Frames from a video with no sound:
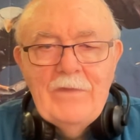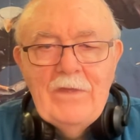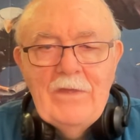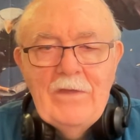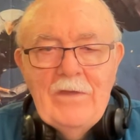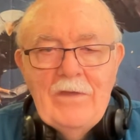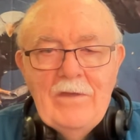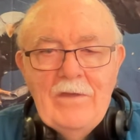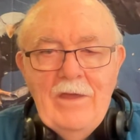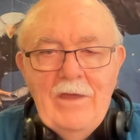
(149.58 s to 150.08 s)

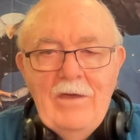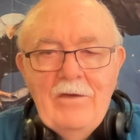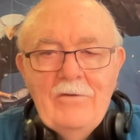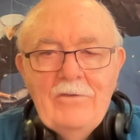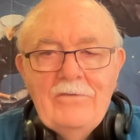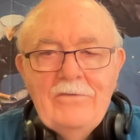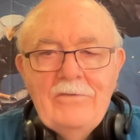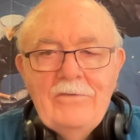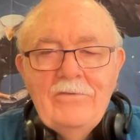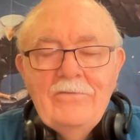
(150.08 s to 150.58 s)

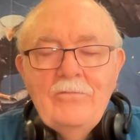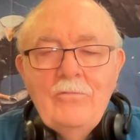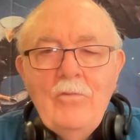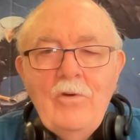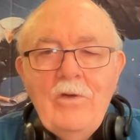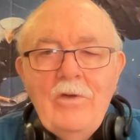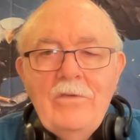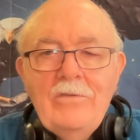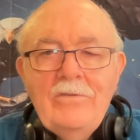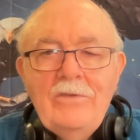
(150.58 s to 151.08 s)
analysis
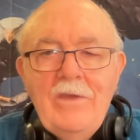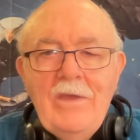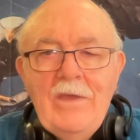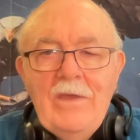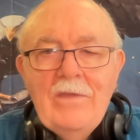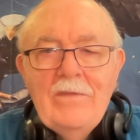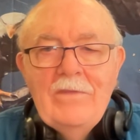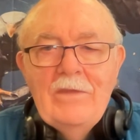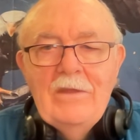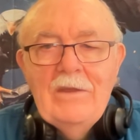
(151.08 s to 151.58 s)
was
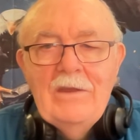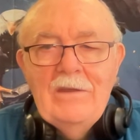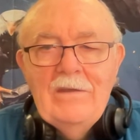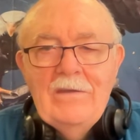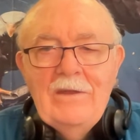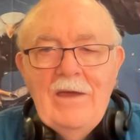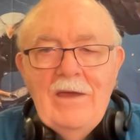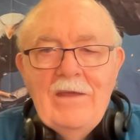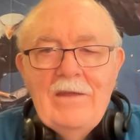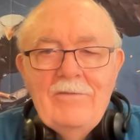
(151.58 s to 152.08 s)
that he
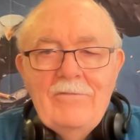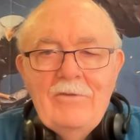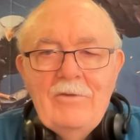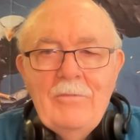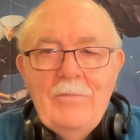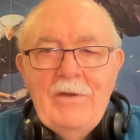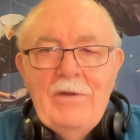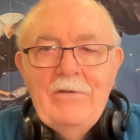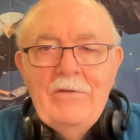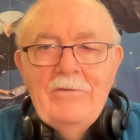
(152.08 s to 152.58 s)
died of an
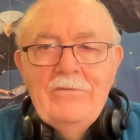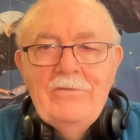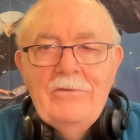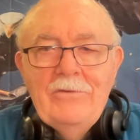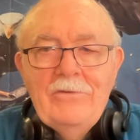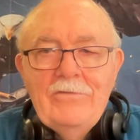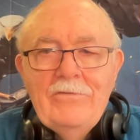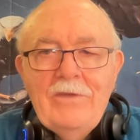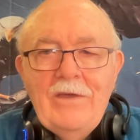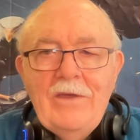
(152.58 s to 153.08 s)
apparent
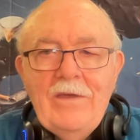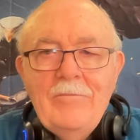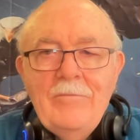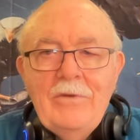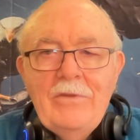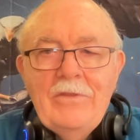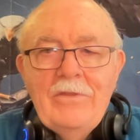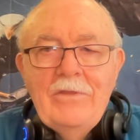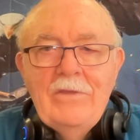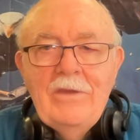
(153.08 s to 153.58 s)
suicide, but
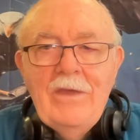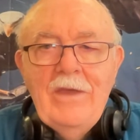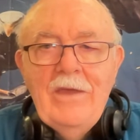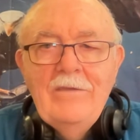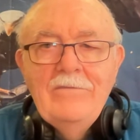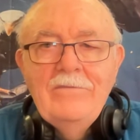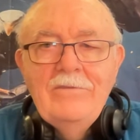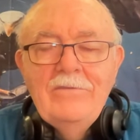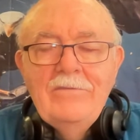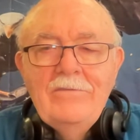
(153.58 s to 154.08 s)
the case
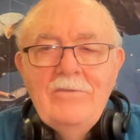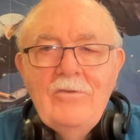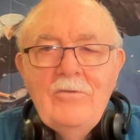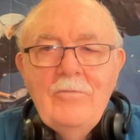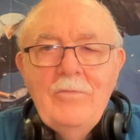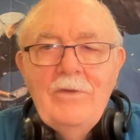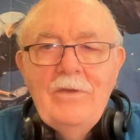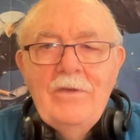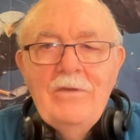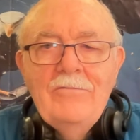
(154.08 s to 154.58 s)
is still
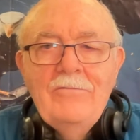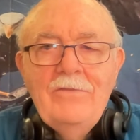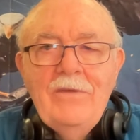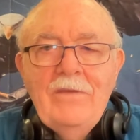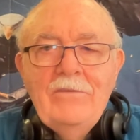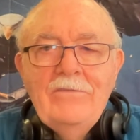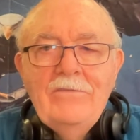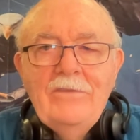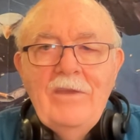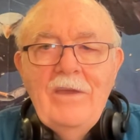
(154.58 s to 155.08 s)
being
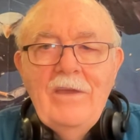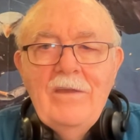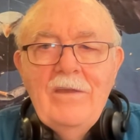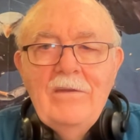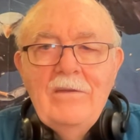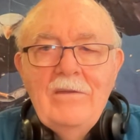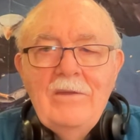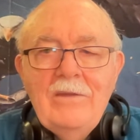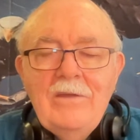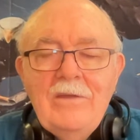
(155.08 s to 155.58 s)

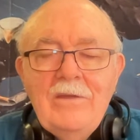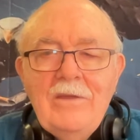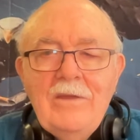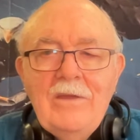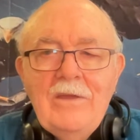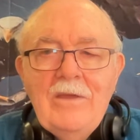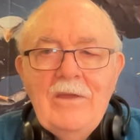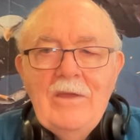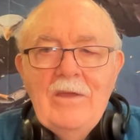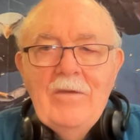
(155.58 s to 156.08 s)
investigated.
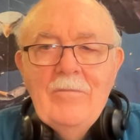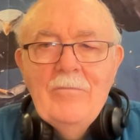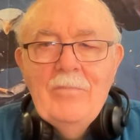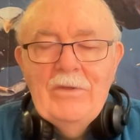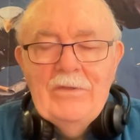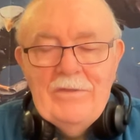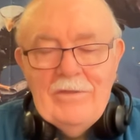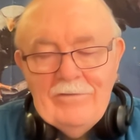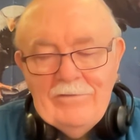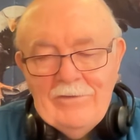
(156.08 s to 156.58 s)
But
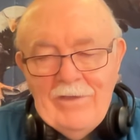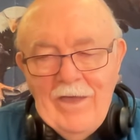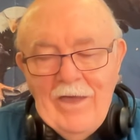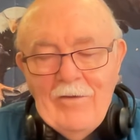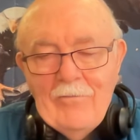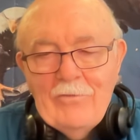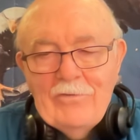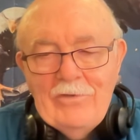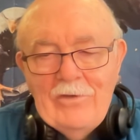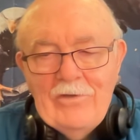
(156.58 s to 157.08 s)
this guy
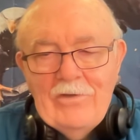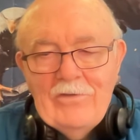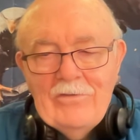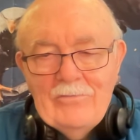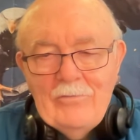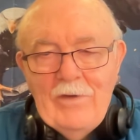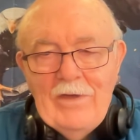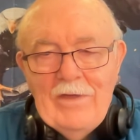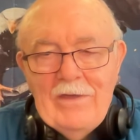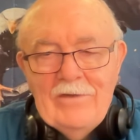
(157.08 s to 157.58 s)
was on his
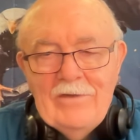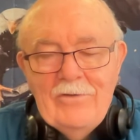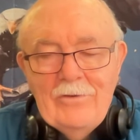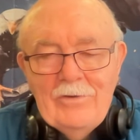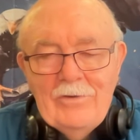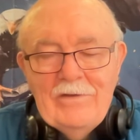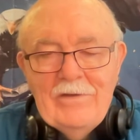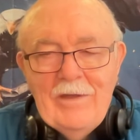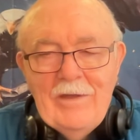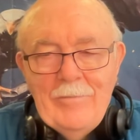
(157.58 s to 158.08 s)
way to do a
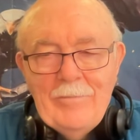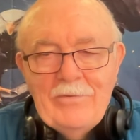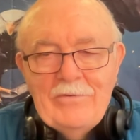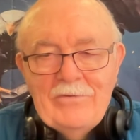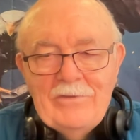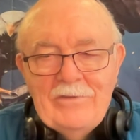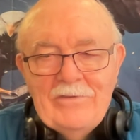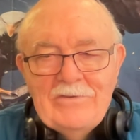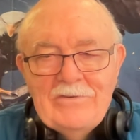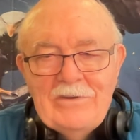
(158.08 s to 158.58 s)

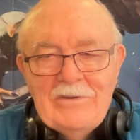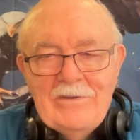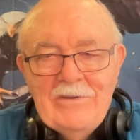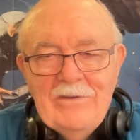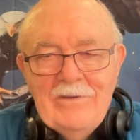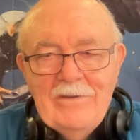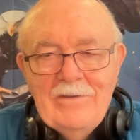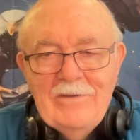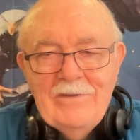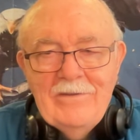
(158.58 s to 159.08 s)
deposition.
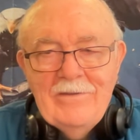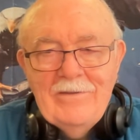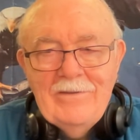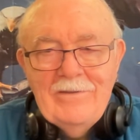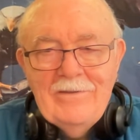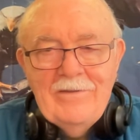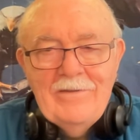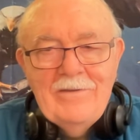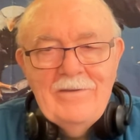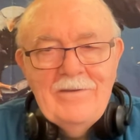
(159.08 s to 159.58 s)

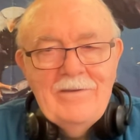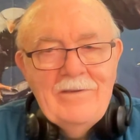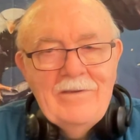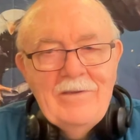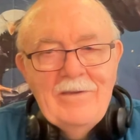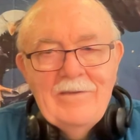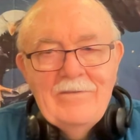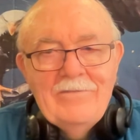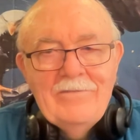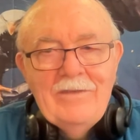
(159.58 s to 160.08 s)

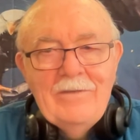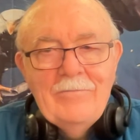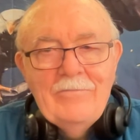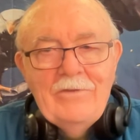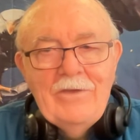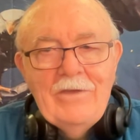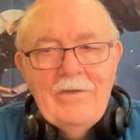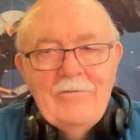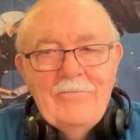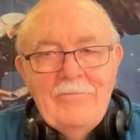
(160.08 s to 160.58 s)
Seems
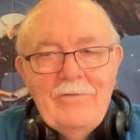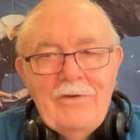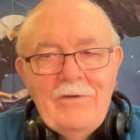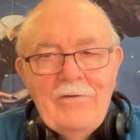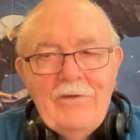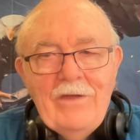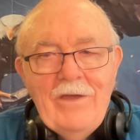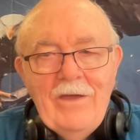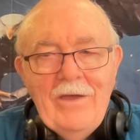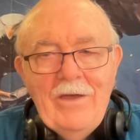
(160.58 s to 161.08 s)
like a
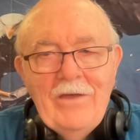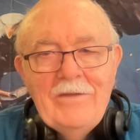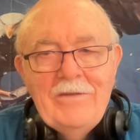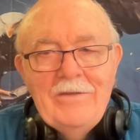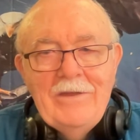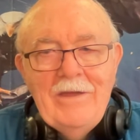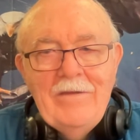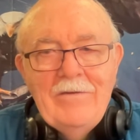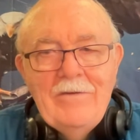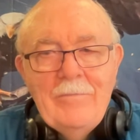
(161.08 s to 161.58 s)
very odd
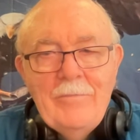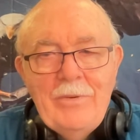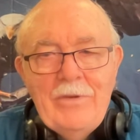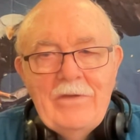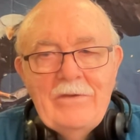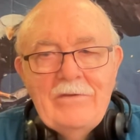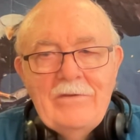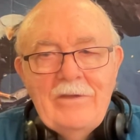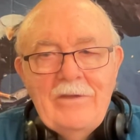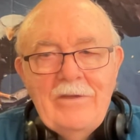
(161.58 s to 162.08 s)
time to pick
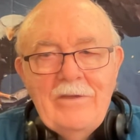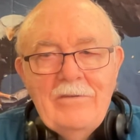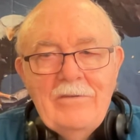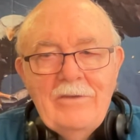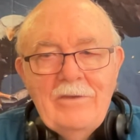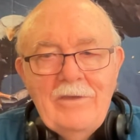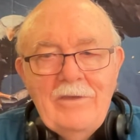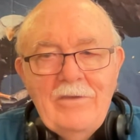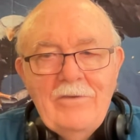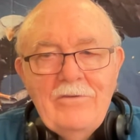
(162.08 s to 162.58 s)
to
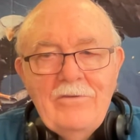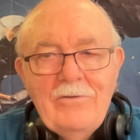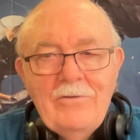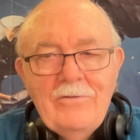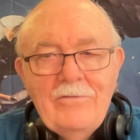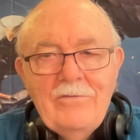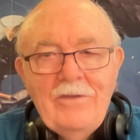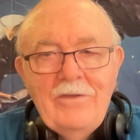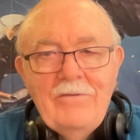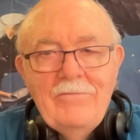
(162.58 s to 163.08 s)
kill
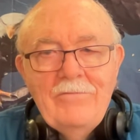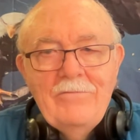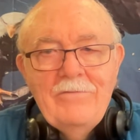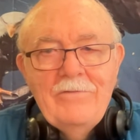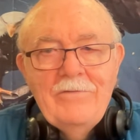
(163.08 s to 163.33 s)
yourself.